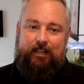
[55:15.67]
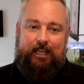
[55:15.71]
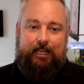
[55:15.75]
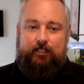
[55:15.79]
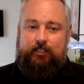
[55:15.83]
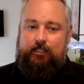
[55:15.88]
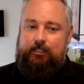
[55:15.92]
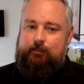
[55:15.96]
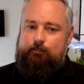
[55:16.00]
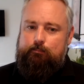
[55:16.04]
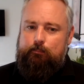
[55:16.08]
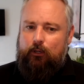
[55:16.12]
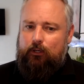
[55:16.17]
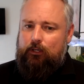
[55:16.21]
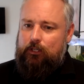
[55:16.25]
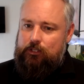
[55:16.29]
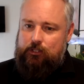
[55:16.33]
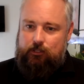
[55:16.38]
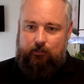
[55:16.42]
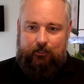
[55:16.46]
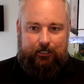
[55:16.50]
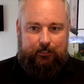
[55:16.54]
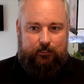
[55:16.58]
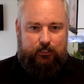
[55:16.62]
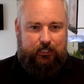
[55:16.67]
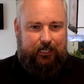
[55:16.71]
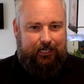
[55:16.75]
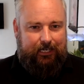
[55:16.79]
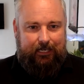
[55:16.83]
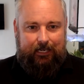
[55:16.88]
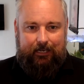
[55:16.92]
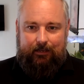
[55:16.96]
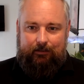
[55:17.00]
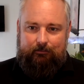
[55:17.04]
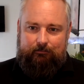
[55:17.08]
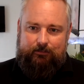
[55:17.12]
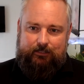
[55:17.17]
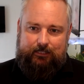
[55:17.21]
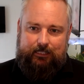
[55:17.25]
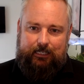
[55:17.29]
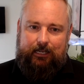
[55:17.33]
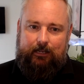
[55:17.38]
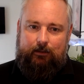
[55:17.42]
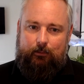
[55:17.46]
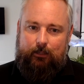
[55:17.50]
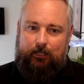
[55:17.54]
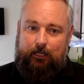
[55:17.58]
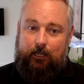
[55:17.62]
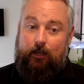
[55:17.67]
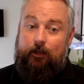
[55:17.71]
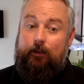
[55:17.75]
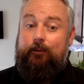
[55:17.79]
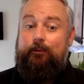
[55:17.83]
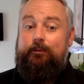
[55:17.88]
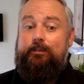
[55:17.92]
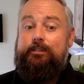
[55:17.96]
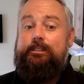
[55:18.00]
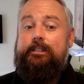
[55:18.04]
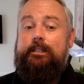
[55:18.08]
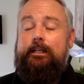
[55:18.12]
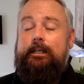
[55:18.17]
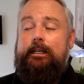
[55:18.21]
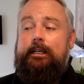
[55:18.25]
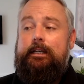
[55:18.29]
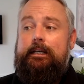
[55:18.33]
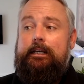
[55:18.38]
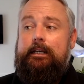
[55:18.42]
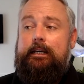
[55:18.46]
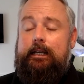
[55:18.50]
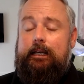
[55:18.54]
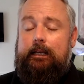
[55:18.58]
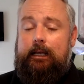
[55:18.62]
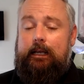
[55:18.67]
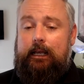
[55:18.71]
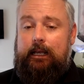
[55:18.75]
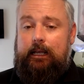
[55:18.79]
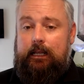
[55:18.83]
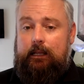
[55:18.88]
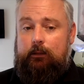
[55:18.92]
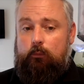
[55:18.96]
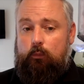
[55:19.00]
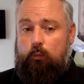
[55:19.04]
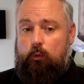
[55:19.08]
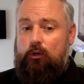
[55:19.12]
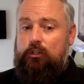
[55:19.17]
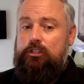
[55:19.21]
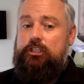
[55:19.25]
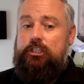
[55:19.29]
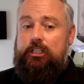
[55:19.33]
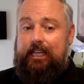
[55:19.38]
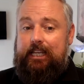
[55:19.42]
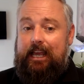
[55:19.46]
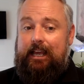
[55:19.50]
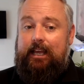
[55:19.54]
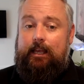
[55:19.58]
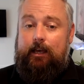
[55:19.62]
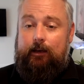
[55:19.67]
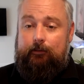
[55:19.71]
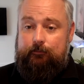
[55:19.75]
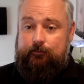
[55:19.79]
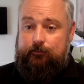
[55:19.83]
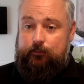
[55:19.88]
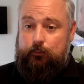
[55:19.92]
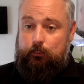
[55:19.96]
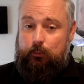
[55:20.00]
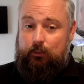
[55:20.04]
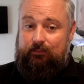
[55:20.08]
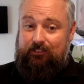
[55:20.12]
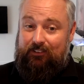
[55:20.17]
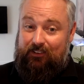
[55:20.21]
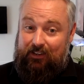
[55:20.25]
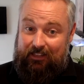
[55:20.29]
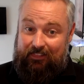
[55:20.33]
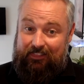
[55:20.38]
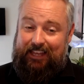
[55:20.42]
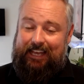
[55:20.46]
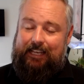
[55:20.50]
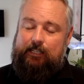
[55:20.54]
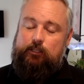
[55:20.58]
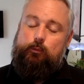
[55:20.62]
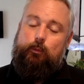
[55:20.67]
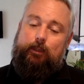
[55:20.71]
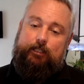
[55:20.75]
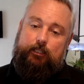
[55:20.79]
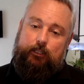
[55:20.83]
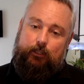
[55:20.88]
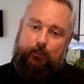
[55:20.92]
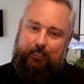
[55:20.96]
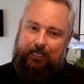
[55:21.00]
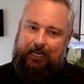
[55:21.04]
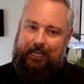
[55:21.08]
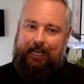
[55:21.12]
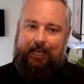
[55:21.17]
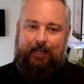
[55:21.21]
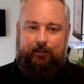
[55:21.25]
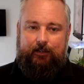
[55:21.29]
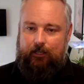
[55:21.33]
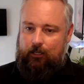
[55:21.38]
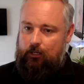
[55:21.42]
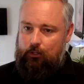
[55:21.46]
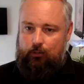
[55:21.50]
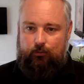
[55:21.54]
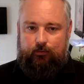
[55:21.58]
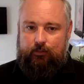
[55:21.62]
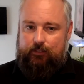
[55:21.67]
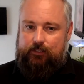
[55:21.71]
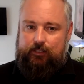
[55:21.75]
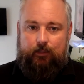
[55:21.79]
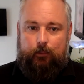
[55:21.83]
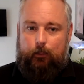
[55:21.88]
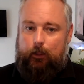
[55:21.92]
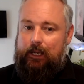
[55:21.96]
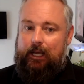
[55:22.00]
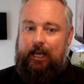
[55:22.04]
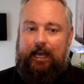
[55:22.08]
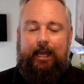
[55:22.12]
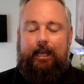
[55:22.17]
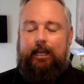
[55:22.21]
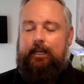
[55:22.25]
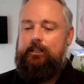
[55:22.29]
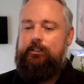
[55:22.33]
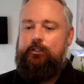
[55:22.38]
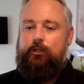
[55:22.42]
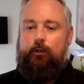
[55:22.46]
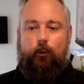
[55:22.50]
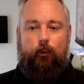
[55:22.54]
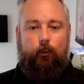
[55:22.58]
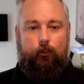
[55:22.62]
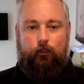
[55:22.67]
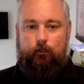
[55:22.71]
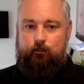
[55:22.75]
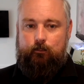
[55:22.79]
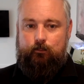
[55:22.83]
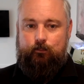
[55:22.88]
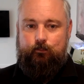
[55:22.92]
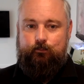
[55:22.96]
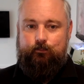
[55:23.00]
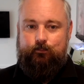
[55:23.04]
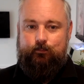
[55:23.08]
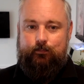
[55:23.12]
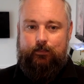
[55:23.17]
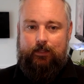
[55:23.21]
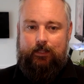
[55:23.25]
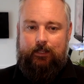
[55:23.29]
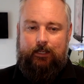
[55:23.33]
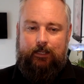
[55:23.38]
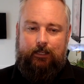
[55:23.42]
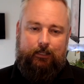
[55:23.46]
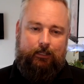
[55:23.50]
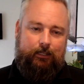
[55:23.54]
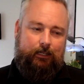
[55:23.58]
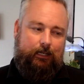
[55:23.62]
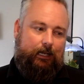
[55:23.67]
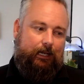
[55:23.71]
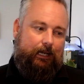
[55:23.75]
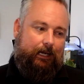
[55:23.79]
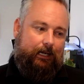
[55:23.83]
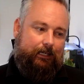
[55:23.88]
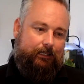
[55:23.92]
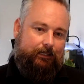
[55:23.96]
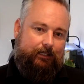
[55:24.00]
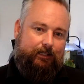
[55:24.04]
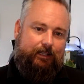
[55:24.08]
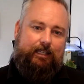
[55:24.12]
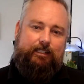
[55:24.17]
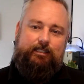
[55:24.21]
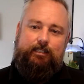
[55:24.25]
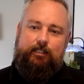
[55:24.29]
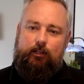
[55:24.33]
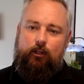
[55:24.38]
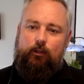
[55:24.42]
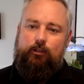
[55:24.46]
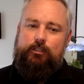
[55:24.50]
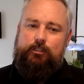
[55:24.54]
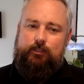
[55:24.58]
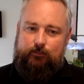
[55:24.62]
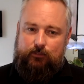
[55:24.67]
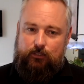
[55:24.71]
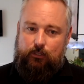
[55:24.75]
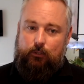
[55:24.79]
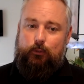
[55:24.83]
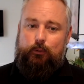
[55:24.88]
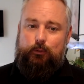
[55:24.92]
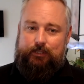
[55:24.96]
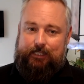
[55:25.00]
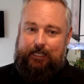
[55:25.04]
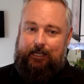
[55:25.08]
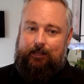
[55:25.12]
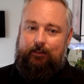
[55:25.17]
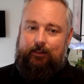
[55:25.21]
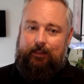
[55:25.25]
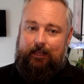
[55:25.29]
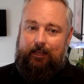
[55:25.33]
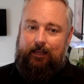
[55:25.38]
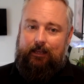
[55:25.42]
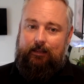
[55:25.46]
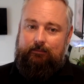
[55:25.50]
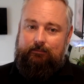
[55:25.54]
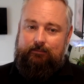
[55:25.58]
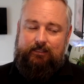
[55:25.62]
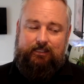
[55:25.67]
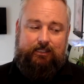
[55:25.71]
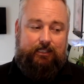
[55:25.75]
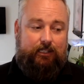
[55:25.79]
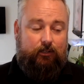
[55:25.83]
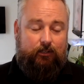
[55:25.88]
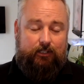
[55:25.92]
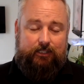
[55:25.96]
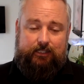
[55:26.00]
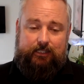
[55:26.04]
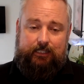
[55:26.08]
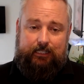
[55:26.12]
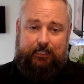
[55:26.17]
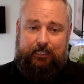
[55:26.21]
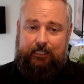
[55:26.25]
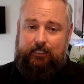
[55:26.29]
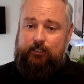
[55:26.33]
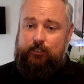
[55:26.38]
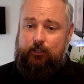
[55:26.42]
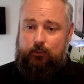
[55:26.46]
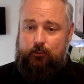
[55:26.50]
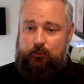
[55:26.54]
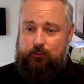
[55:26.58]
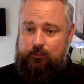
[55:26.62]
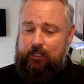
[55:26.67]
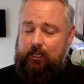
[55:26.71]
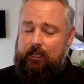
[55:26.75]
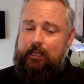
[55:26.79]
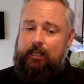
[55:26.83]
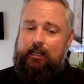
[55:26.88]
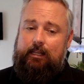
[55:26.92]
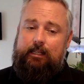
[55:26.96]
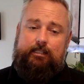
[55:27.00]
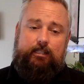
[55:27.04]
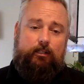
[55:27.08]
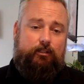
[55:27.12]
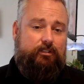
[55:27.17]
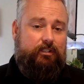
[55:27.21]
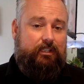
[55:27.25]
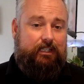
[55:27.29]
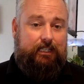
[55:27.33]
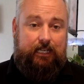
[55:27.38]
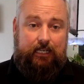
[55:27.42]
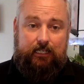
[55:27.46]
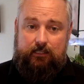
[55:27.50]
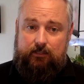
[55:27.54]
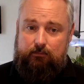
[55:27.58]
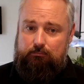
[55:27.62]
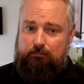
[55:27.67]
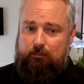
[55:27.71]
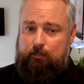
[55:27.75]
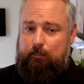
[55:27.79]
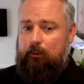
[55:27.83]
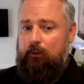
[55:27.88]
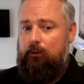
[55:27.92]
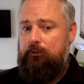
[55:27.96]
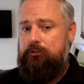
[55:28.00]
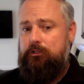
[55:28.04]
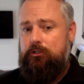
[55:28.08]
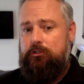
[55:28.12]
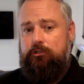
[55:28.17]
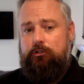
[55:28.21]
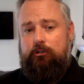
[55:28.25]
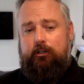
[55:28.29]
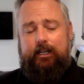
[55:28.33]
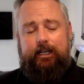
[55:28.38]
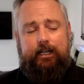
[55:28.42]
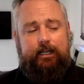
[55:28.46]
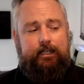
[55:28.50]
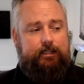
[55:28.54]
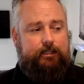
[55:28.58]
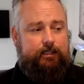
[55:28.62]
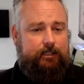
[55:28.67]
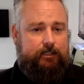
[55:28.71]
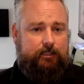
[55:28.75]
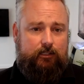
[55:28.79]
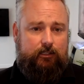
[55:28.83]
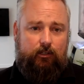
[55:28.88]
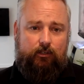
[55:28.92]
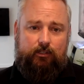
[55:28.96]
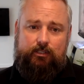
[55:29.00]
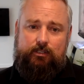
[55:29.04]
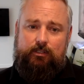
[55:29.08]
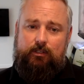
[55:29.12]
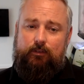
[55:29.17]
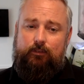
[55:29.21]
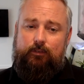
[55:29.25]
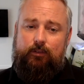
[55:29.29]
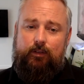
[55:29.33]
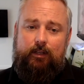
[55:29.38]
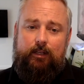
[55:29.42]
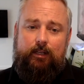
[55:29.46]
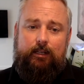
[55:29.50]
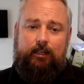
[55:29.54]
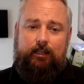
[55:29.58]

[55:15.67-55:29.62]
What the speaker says: and just monitor it, check it, see how it goes. Once you get comfortable with it, that's when you can hand it over to a tool. And there's lots of tools out there, CI/CD tools. There's lots of Git repositories. There's lots of,